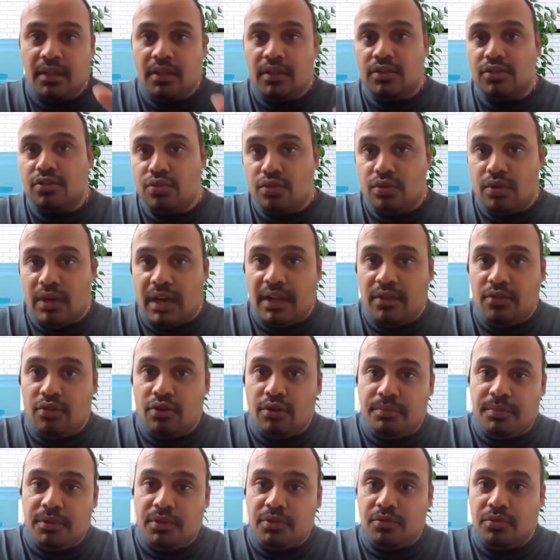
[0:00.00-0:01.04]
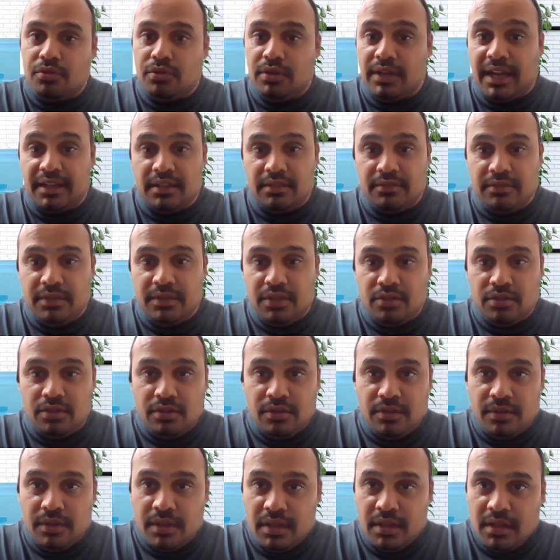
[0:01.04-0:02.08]
So I hope you like the video.
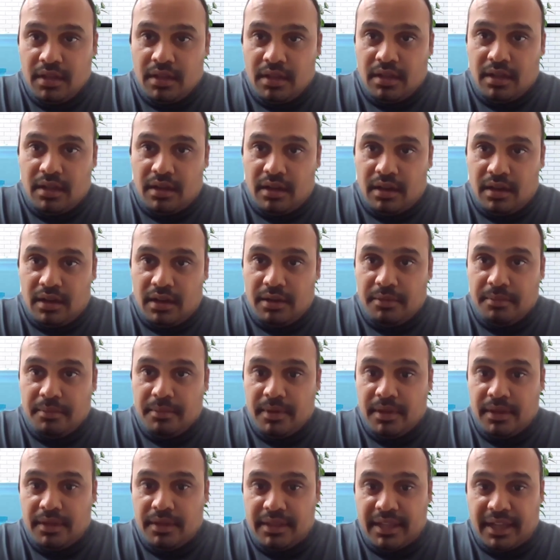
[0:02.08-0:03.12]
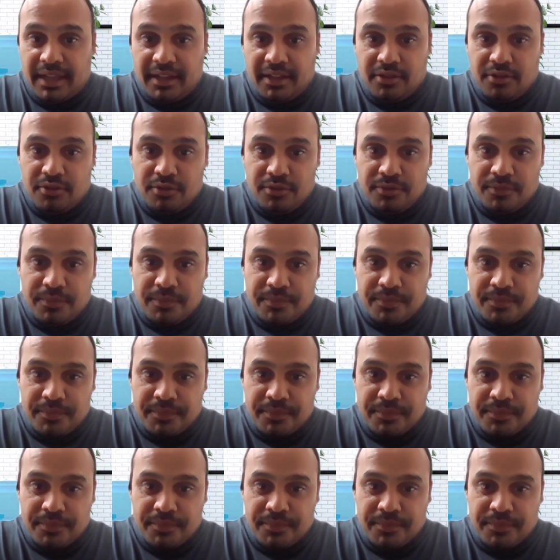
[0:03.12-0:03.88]
Uh, thank you.